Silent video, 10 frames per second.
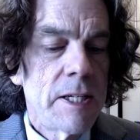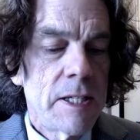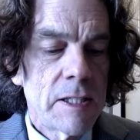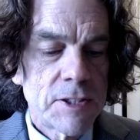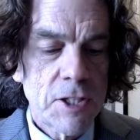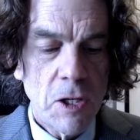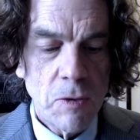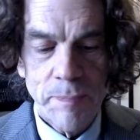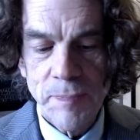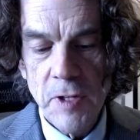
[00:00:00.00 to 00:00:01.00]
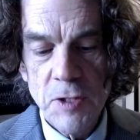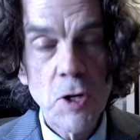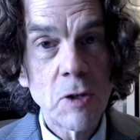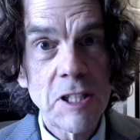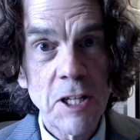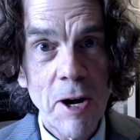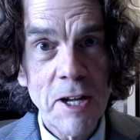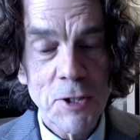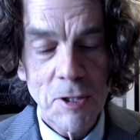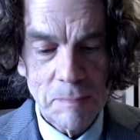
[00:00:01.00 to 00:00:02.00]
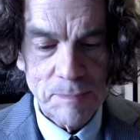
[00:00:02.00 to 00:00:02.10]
So, there's no clear answer.